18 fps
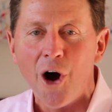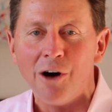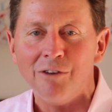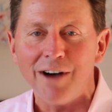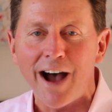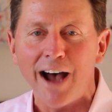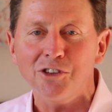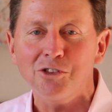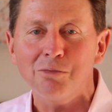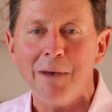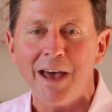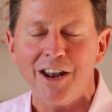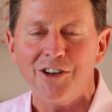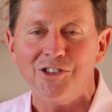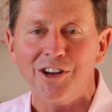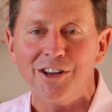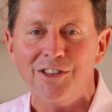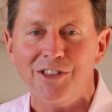of us
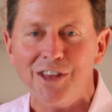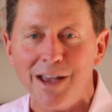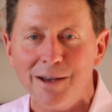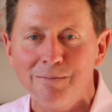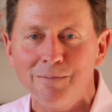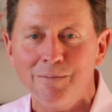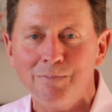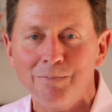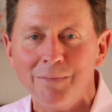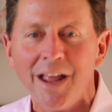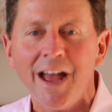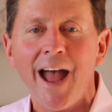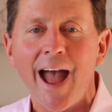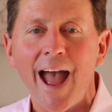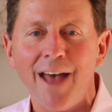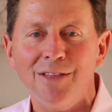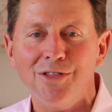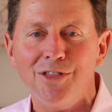managing them
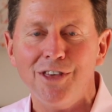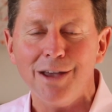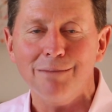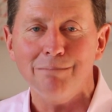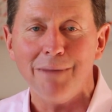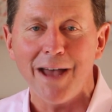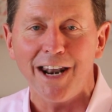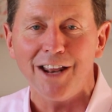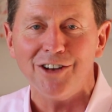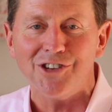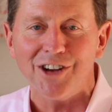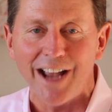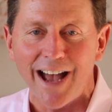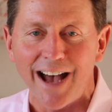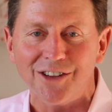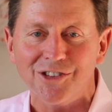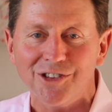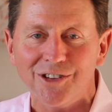and them
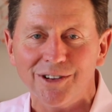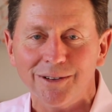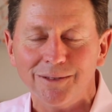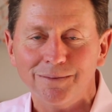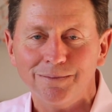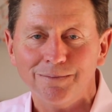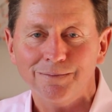managing us.